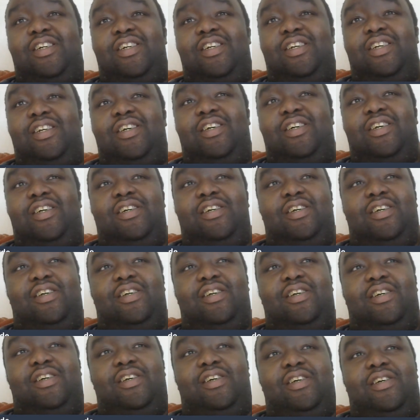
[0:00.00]
I woke up at
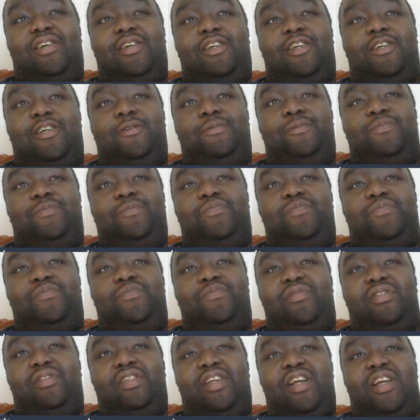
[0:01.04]
3:30
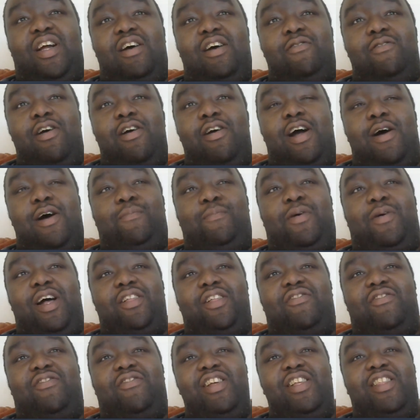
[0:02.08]
a.m. to watch your
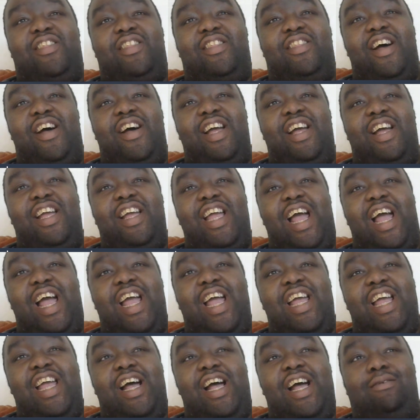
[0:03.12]
video.
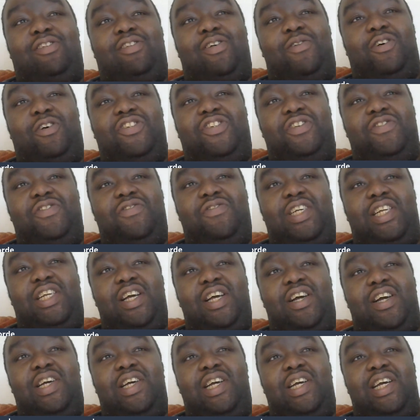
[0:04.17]
I'm open to be a
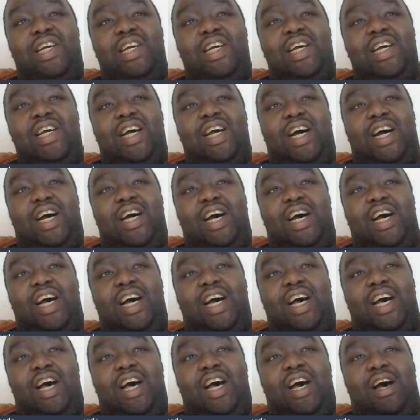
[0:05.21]
mod if you approve.
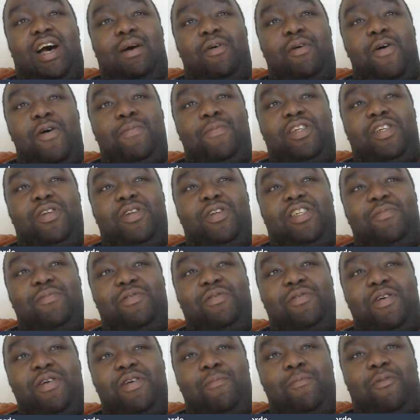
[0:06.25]

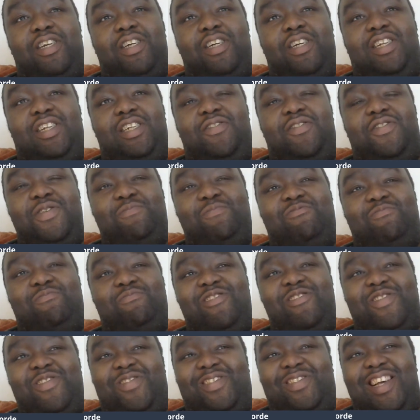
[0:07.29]
Well, thank you, Kartik.
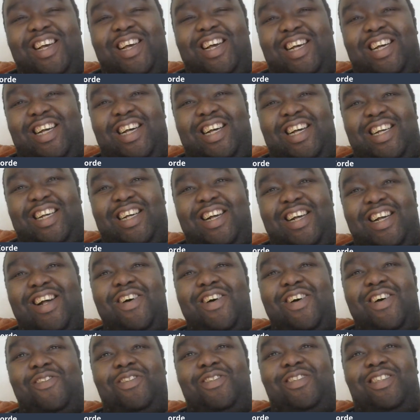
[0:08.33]
At the moment, I'm good
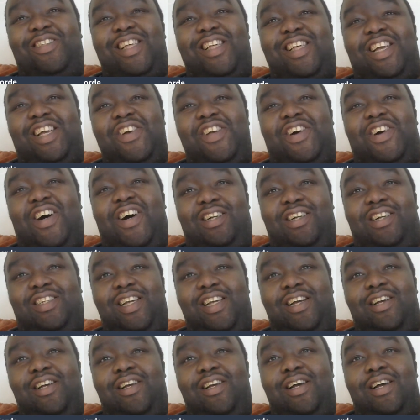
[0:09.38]
for mods, but
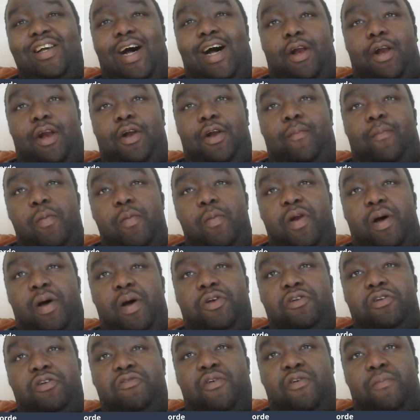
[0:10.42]
you're on
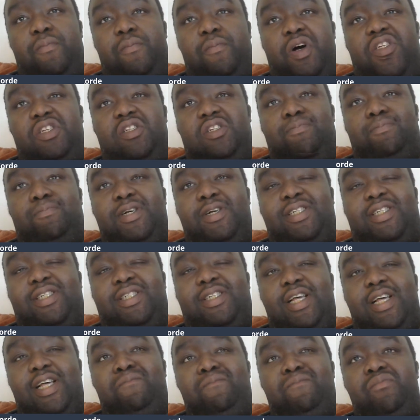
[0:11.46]
my hit
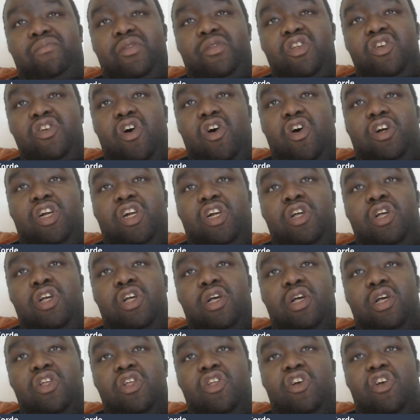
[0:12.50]
list for when I need
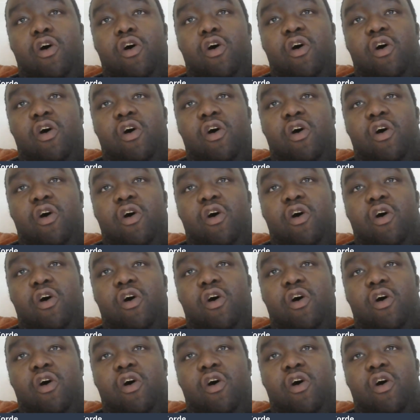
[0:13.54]
more.